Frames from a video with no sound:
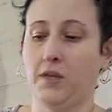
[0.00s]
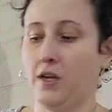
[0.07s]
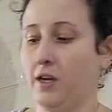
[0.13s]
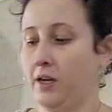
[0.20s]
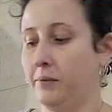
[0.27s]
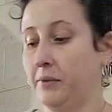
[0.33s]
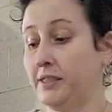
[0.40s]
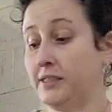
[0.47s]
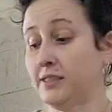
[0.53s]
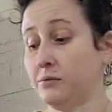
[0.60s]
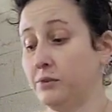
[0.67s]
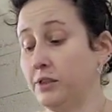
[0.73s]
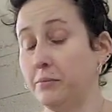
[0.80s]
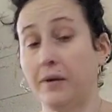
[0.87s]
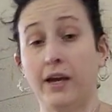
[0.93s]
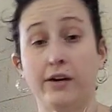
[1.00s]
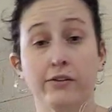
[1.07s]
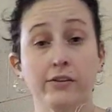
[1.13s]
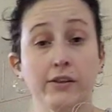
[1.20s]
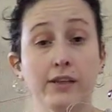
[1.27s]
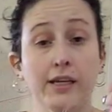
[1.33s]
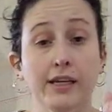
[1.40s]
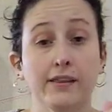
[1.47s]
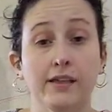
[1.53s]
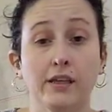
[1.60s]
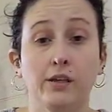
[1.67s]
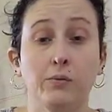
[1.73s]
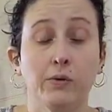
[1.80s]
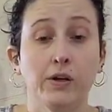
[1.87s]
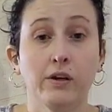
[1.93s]
it doesn't really matter the length that
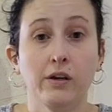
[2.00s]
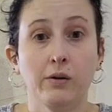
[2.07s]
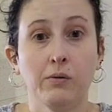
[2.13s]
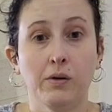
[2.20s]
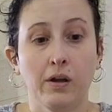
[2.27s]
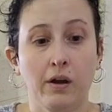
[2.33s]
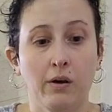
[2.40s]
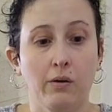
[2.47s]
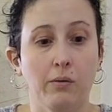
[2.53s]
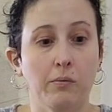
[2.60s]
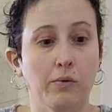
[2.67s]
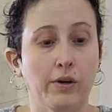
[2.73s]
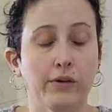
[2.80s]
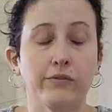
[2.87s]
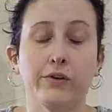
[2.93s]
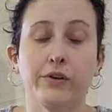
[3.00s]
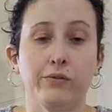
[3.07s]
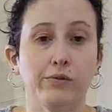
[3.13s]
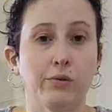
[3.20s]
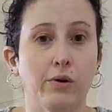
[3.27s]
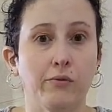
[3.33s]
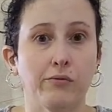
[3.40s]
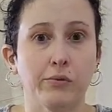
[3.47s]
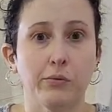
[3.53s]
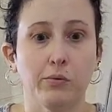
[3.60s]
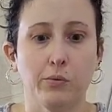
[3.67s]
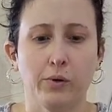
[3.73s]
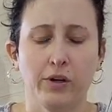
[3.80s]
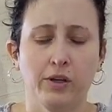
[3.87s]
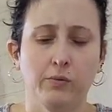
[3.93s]
you want to cut, whatever you feel comfortable
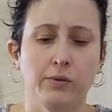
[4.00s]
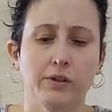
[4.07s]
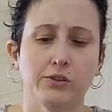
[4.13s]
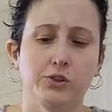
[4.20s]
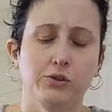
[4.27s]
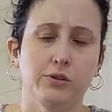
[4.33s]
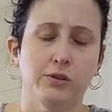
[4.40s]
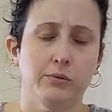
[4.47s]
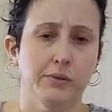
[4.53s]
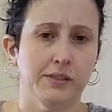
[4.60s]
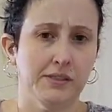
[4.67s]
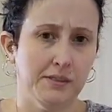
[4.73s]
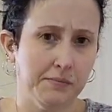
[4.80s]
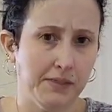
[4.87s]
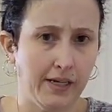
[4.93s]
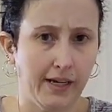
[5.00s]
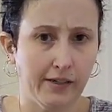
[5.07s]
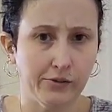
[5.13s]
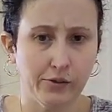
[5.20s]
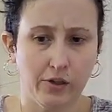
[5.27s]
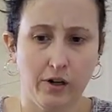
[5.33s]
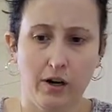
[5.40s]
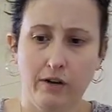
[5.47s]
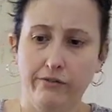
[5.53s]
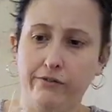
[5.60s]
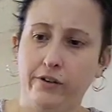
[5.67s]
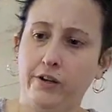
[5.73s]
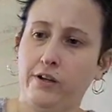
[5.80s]
working with, because you can always snip the extra off.